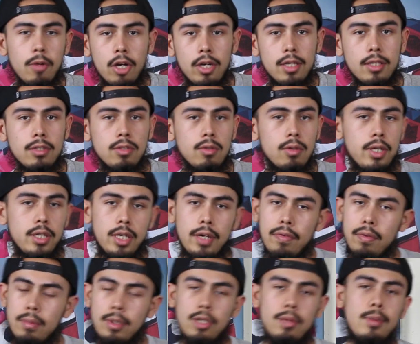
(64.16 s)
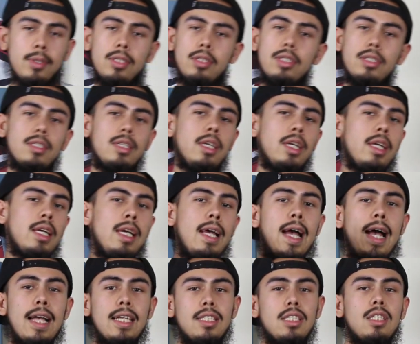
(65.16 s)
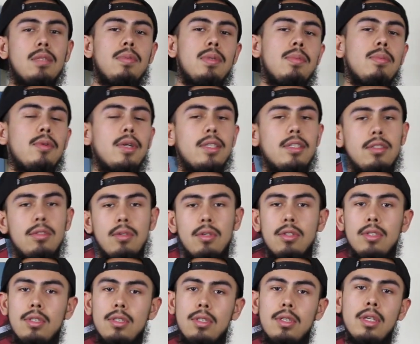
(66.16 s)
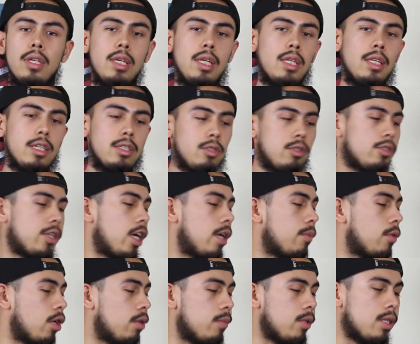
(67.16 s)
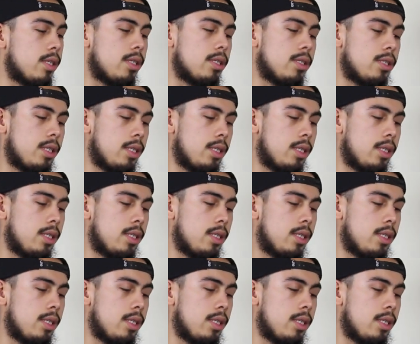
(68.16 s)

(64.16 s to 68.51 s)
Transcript: them on in the store, I definitely recommend just asking the people at the store to let you try them on, because